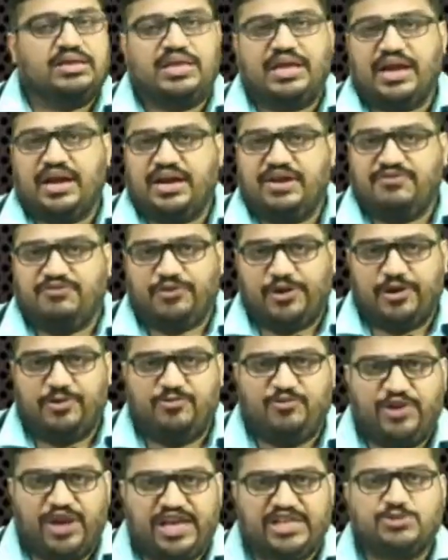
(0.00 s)
There are
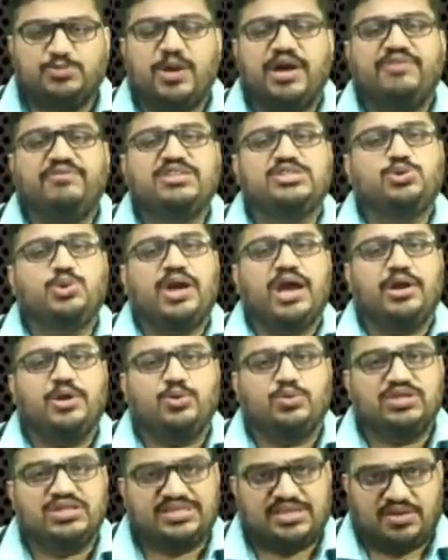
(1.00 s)
different ways by which you can
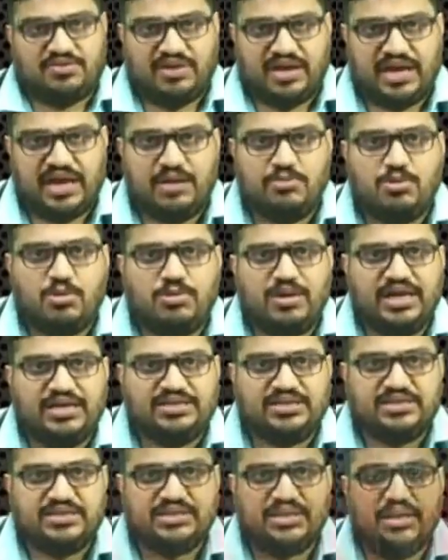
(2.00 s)
do the cervical
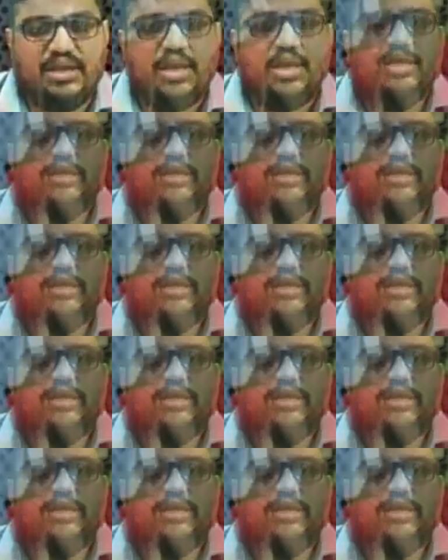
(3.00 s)
immobilization.